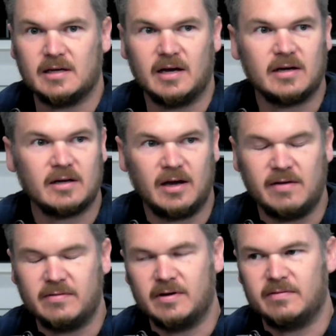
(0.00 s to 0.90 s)

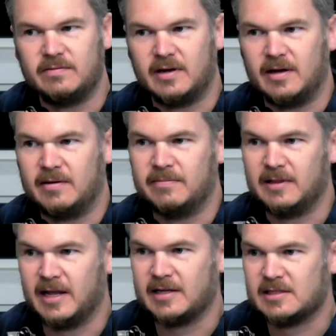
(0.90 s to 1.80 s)
archive
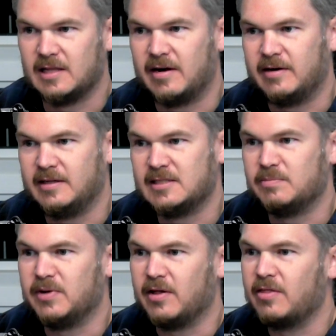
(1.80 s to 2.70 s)
of Legs Larry
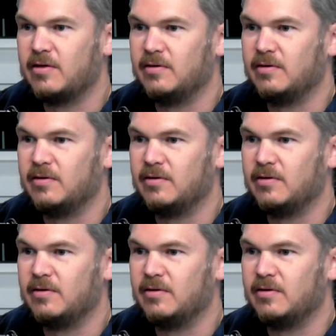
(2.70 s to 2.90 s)
Smith,